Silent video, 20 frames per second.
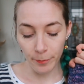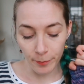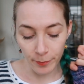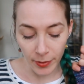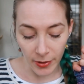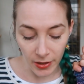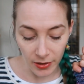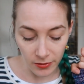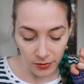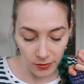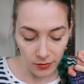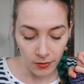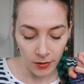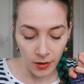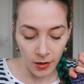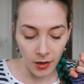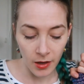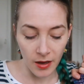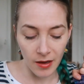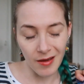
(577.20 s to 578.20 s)
But
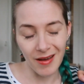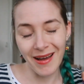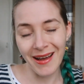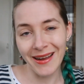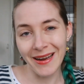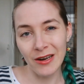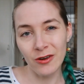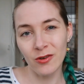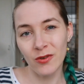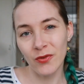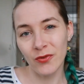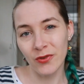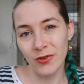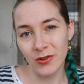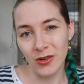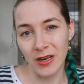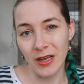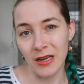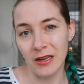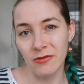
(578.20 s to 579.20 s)
I don't
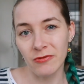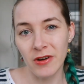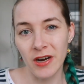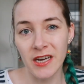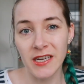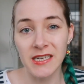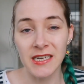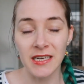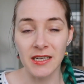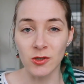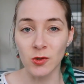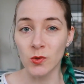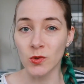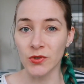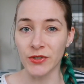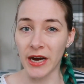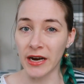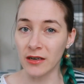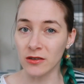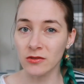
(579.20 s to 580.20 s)
feel like writing it all
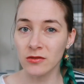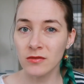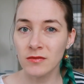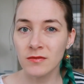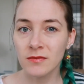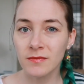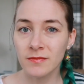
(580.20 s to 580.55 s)
down.